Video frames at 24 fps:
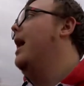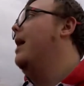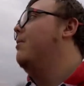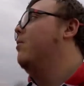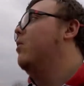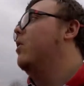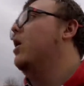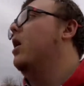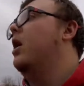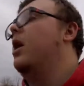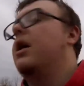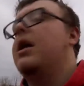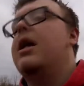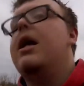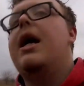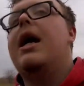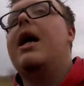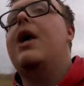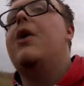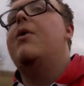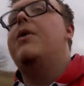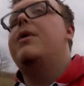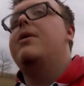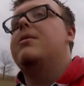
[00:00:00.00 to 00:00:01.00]
able to hunt
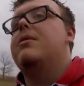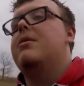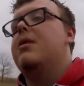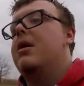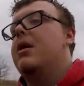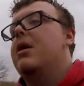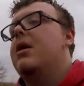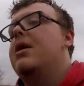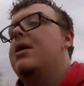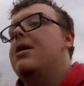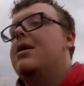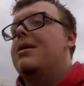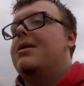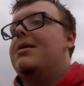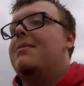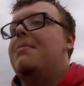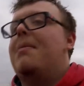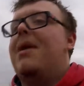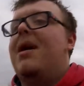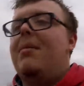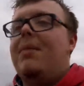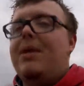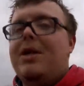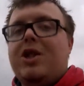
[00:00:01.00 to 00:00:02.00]
coyotes
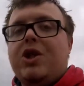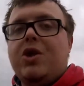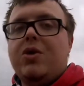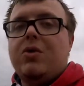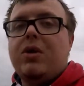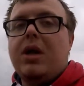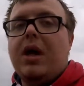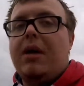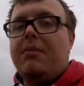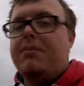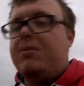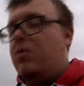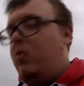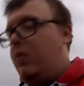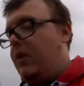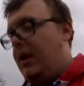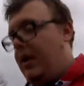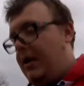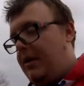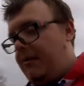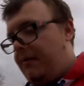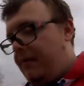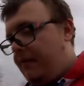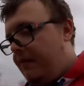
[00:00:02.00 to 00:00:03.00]
maybe 2 times a week.